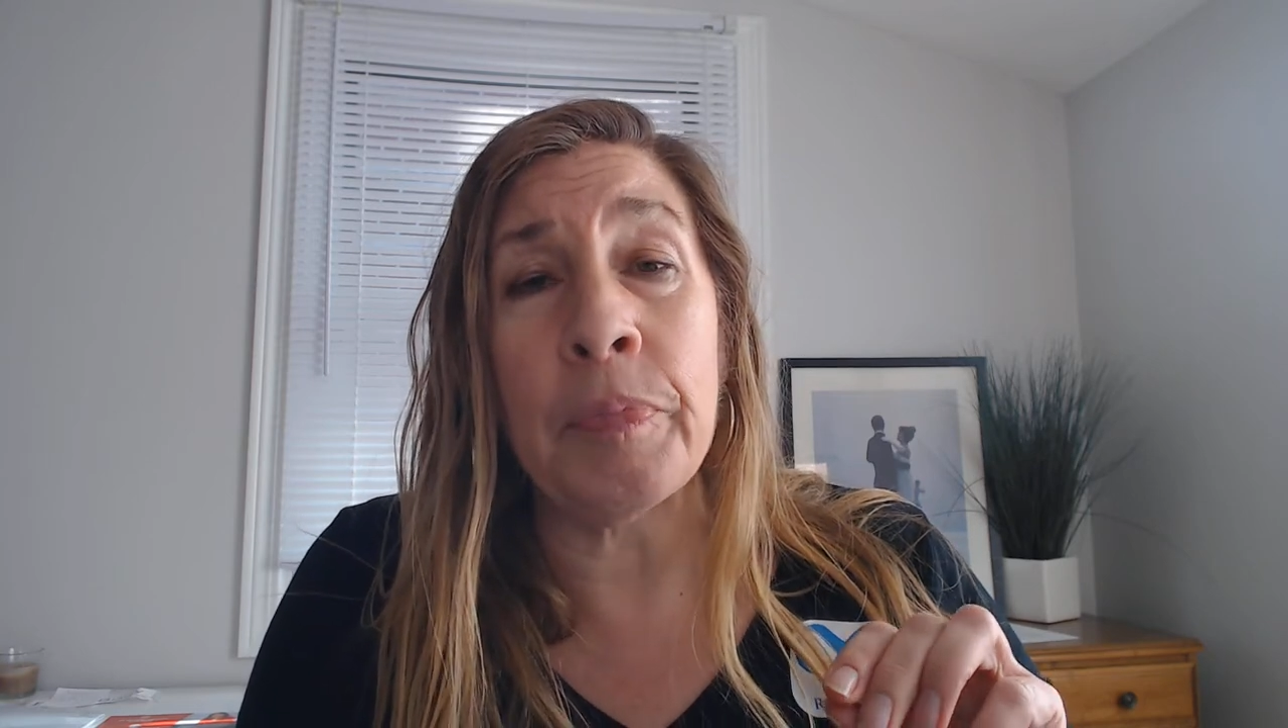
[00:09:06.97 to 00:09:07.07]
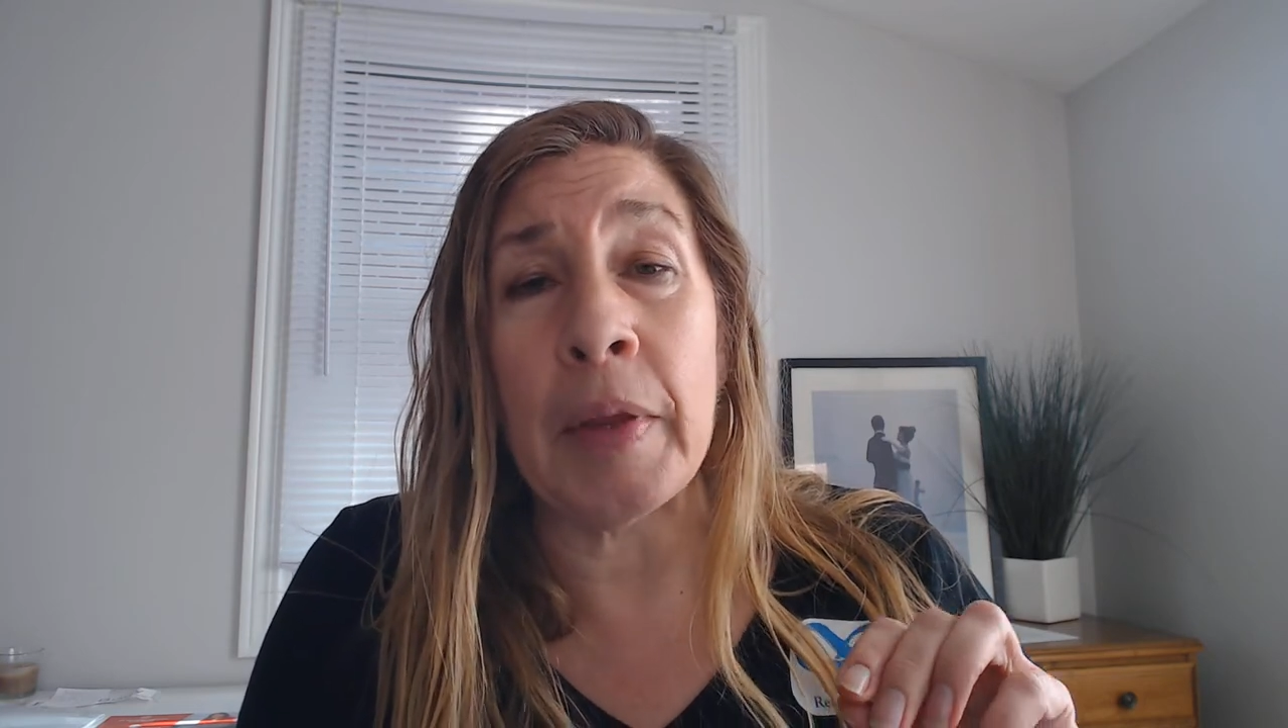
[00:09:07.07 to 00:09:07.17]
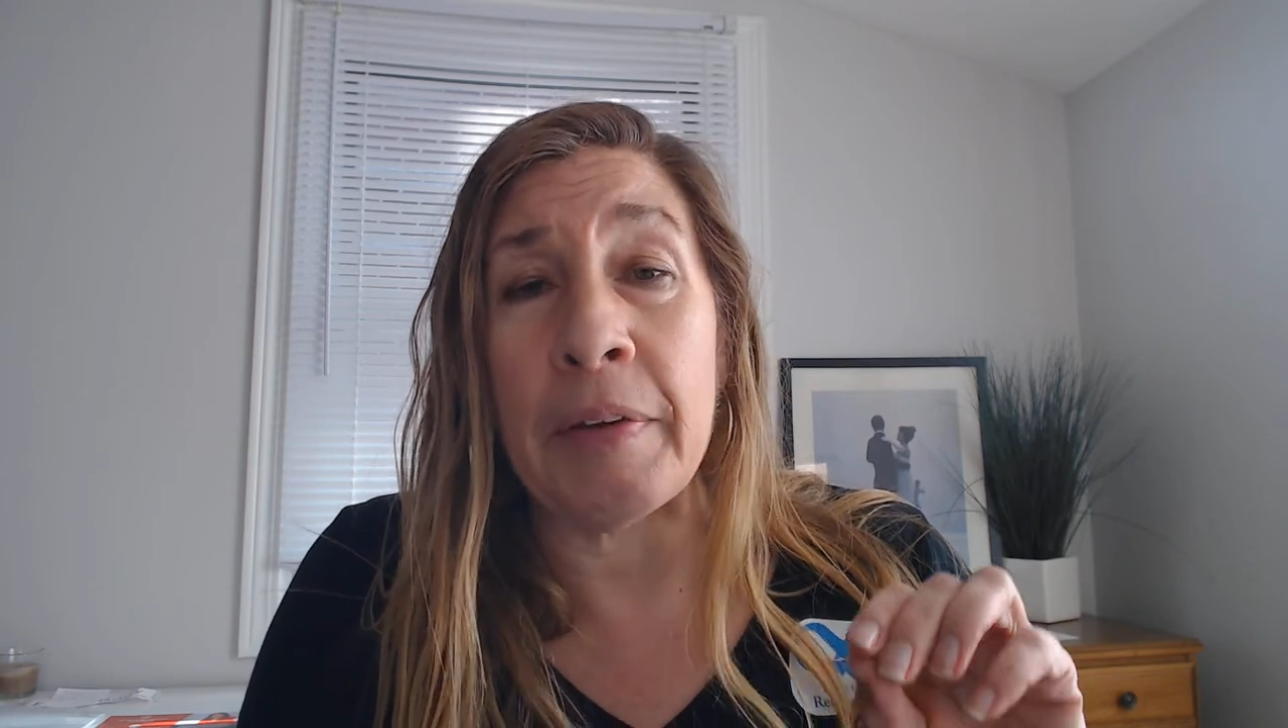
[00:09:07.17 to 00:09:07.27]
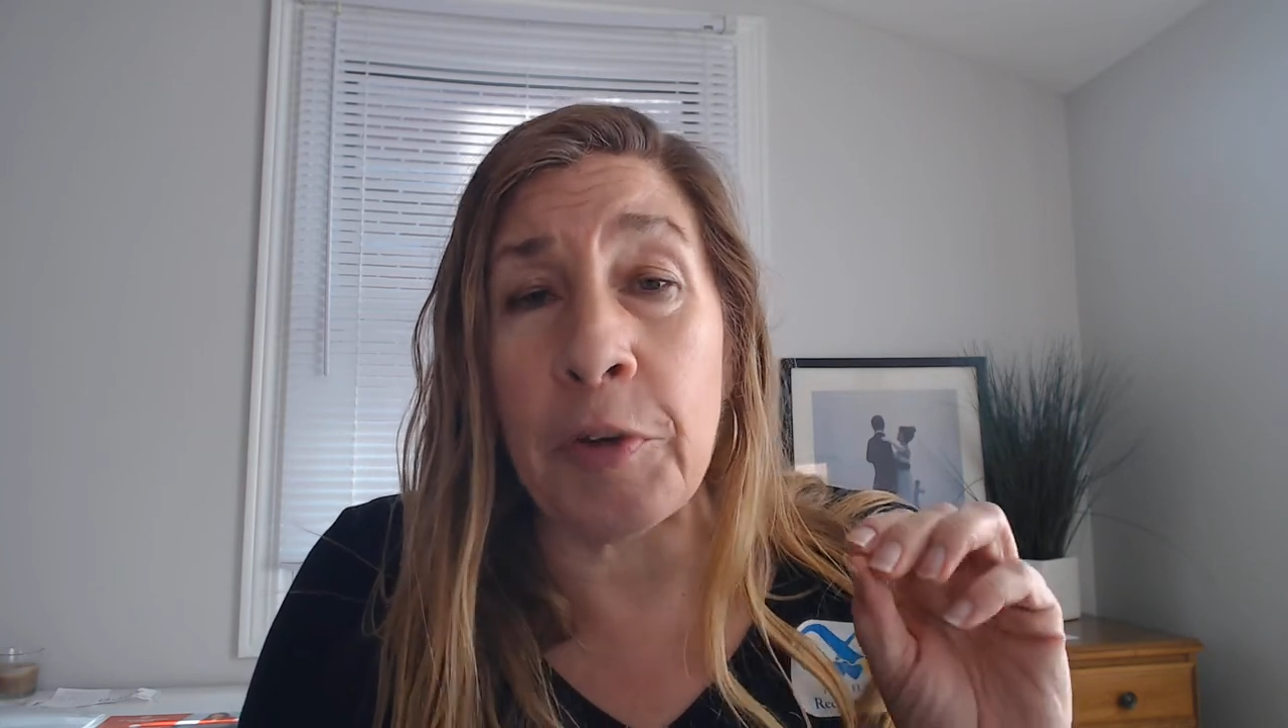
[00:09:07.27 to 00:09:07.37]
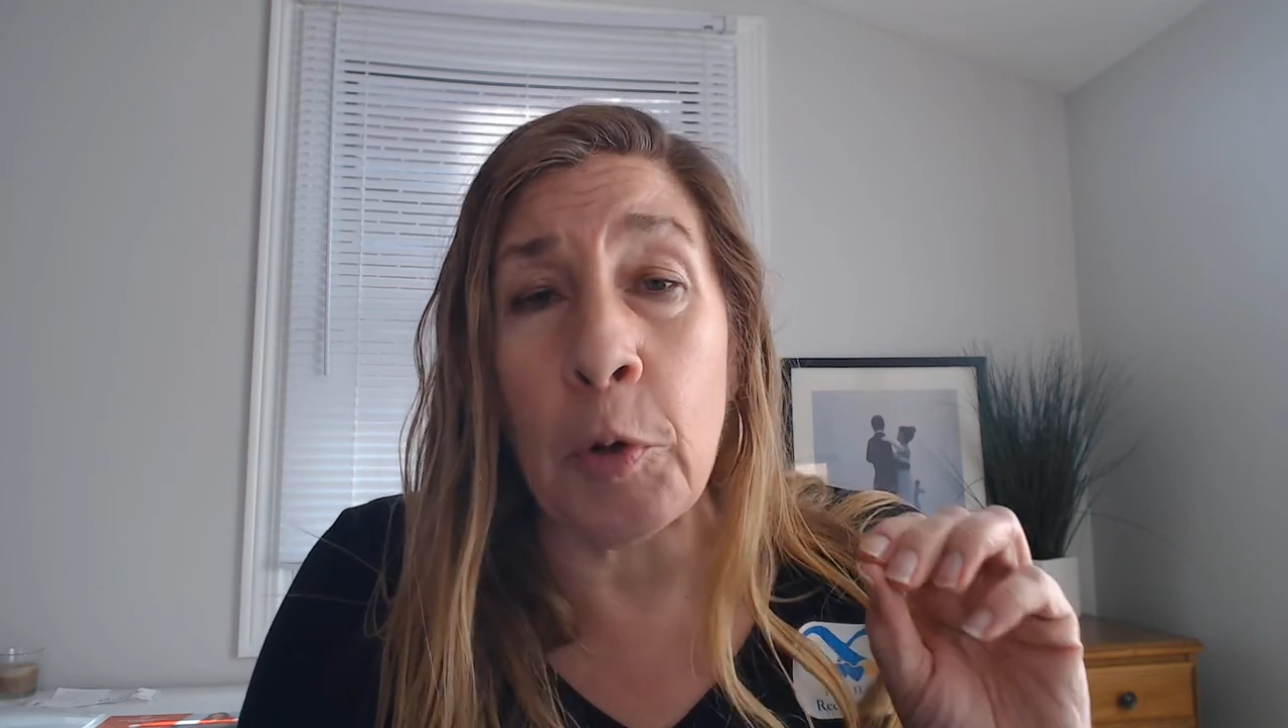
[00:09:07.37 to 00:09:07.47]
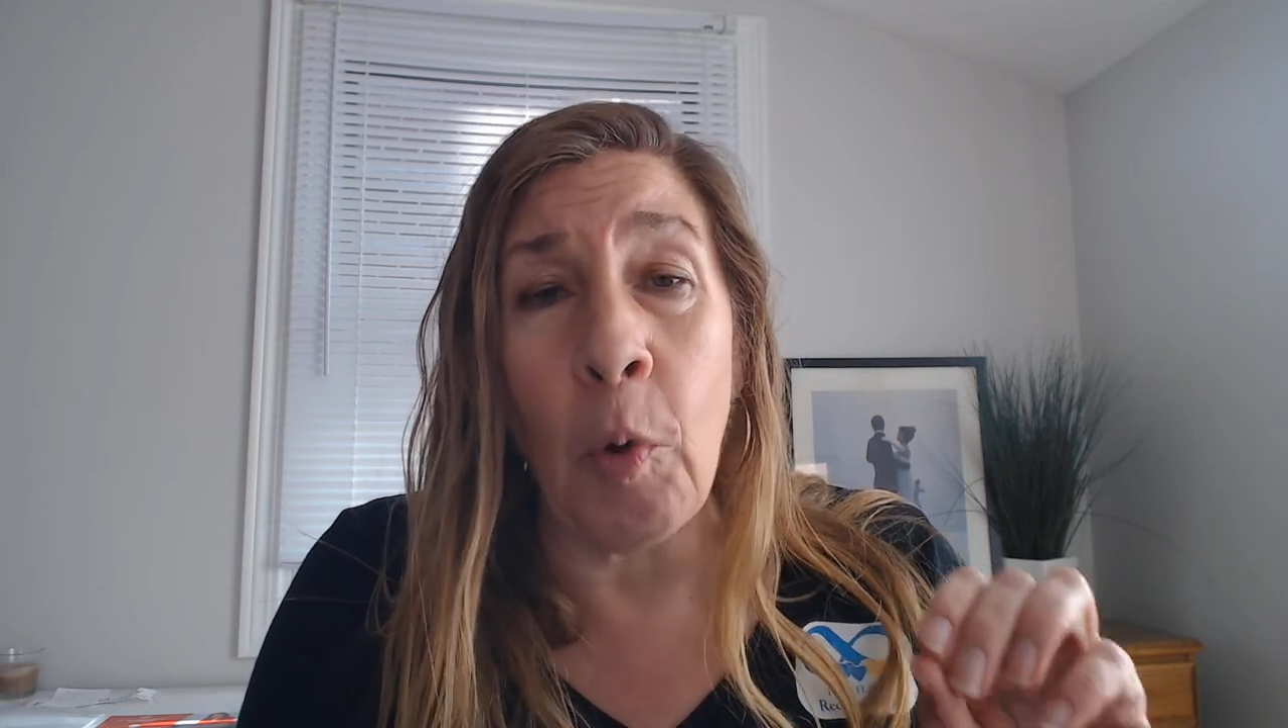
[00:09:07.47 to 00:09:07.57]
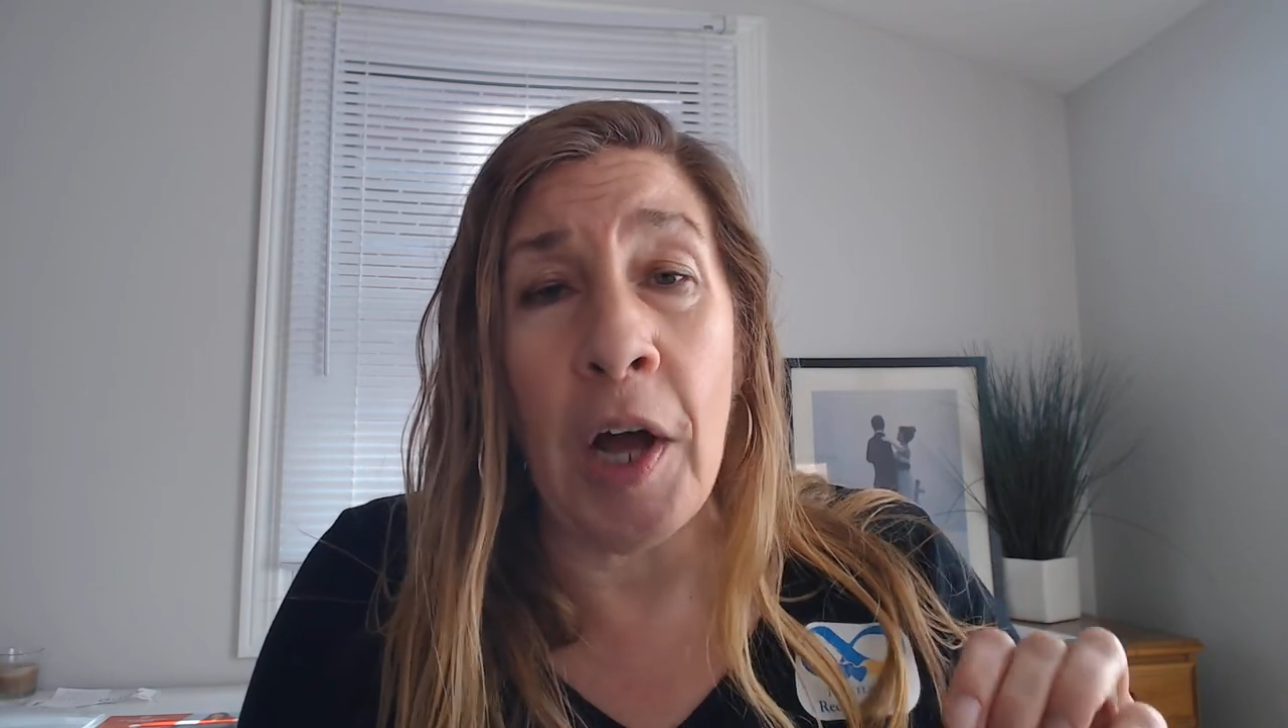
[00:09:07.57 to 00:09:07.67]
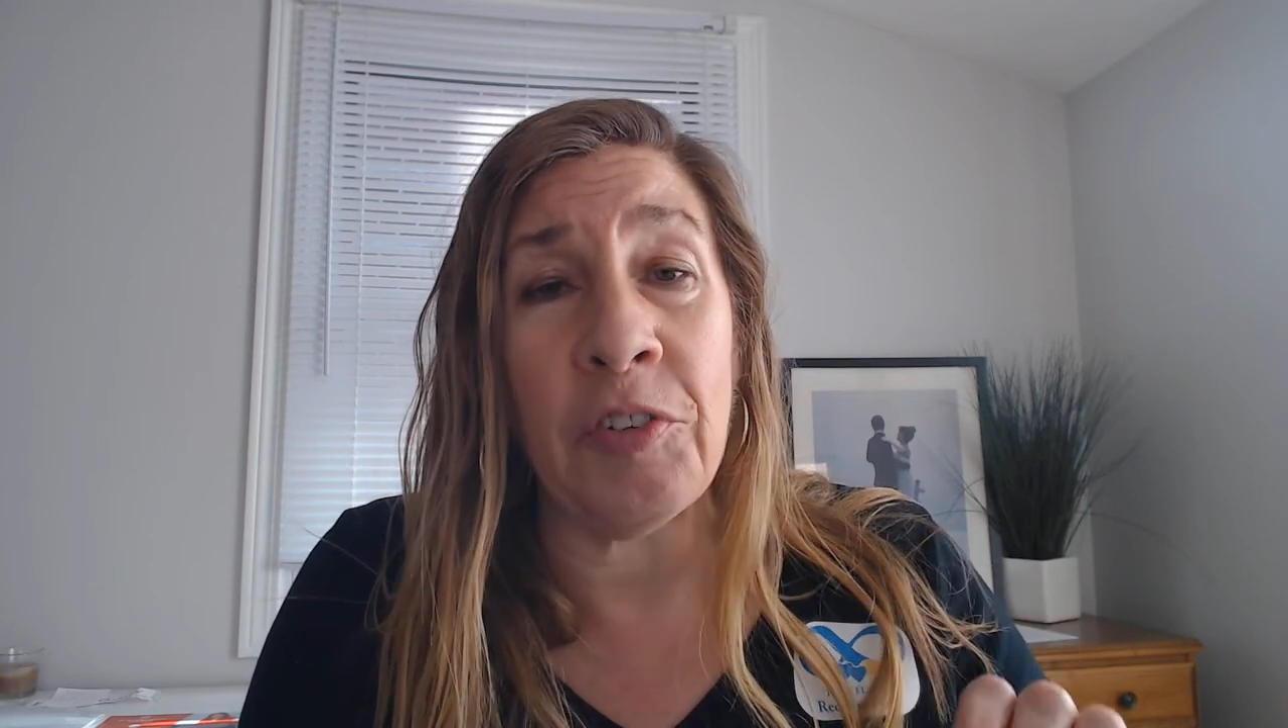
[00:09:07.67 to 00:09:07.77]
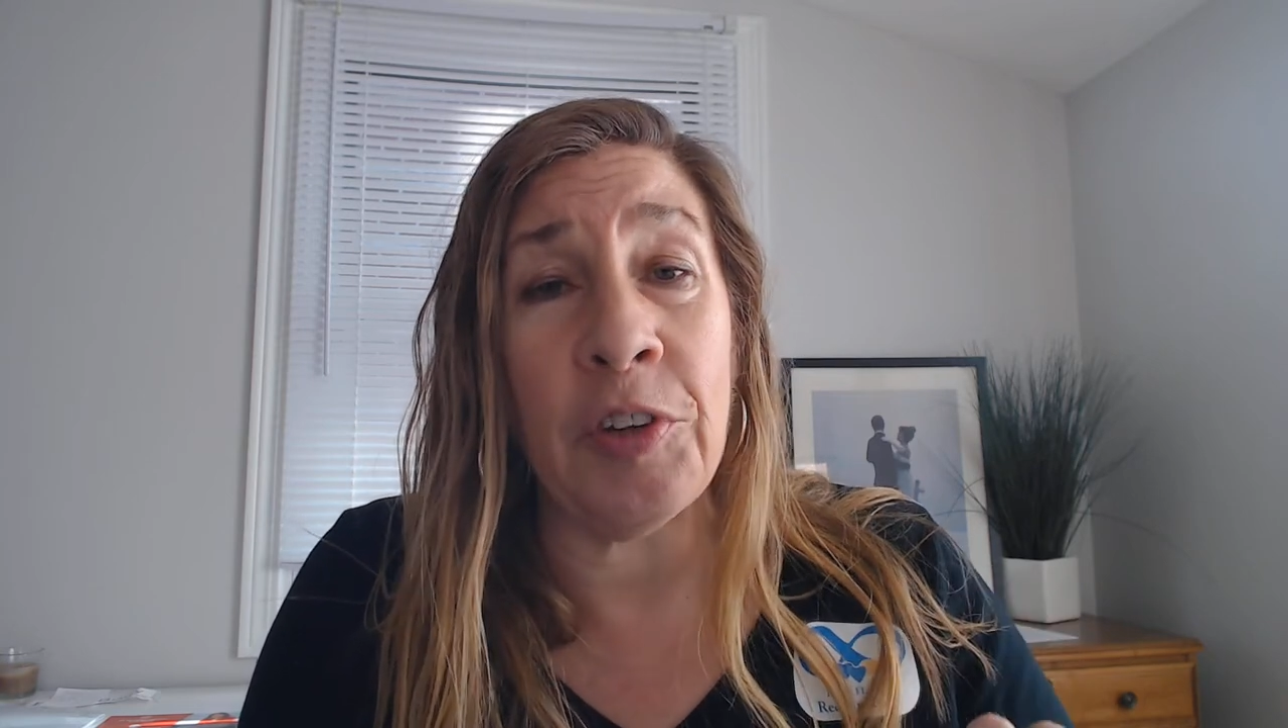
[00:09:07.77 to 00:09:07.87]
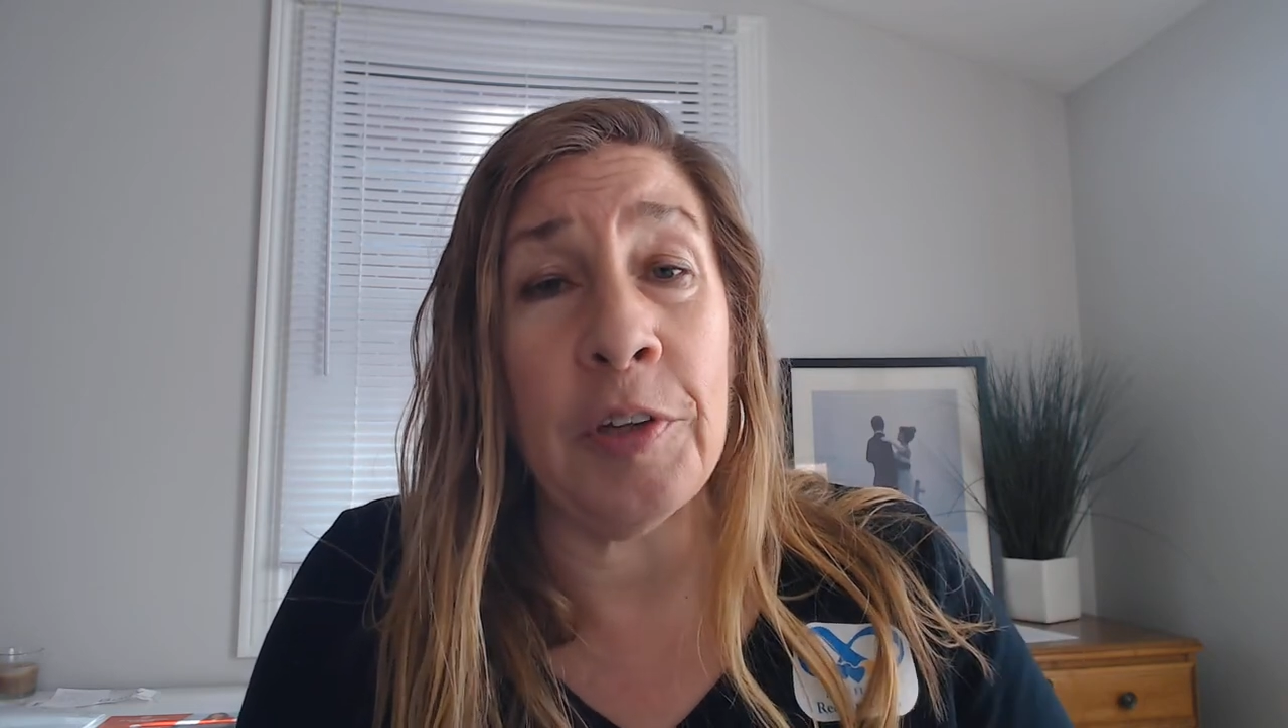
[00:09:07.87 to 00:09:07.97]
if you're
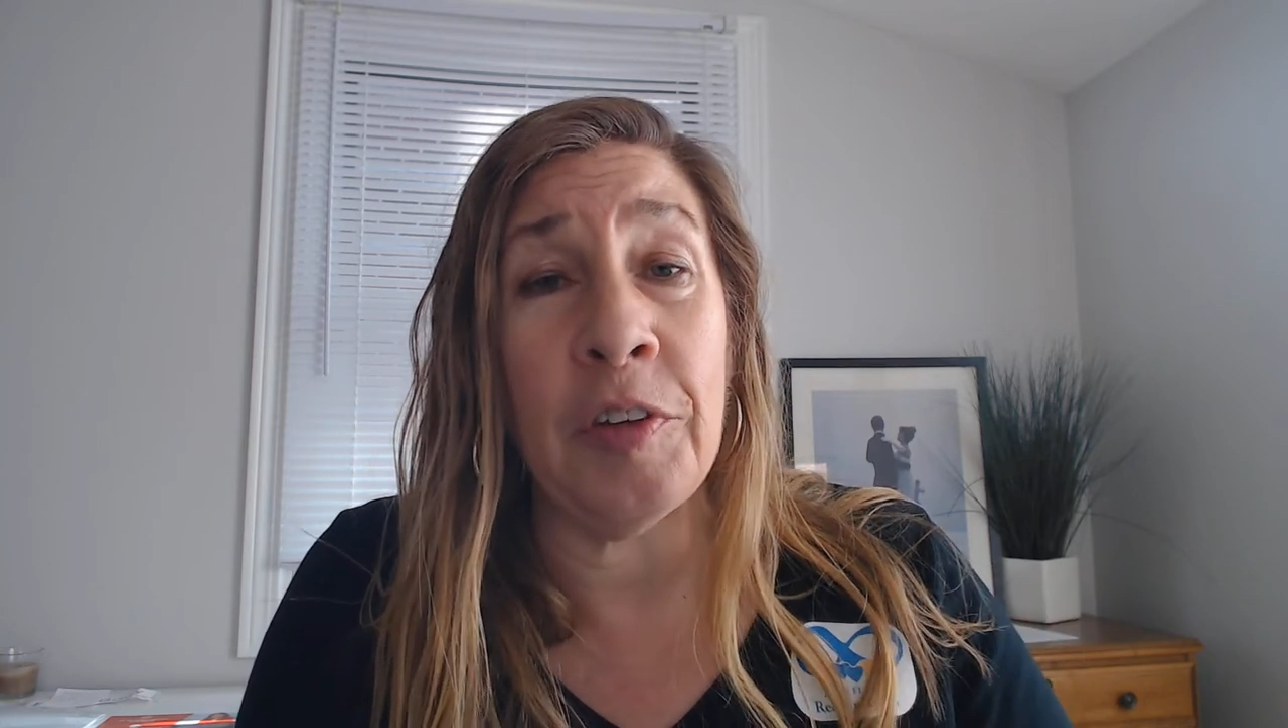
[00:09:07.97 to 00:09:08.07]
watching